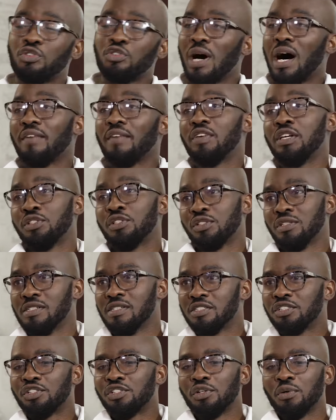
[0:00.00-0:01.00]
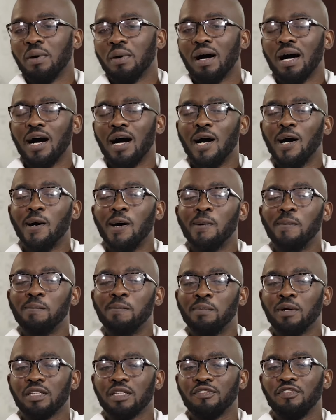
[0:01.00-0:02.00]
to have you into this show.
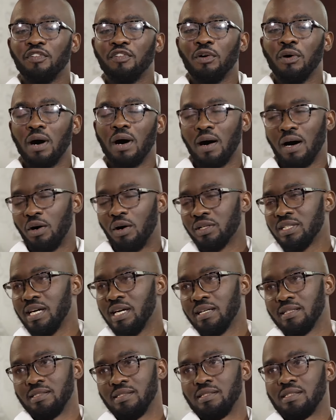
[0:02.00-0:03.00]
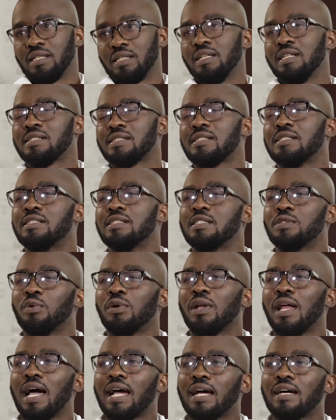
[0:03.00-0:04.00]
But for our audience and listeners,
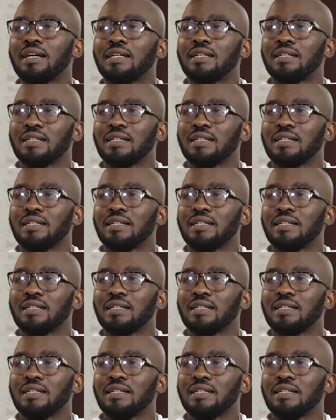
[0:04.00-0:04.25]
we'd like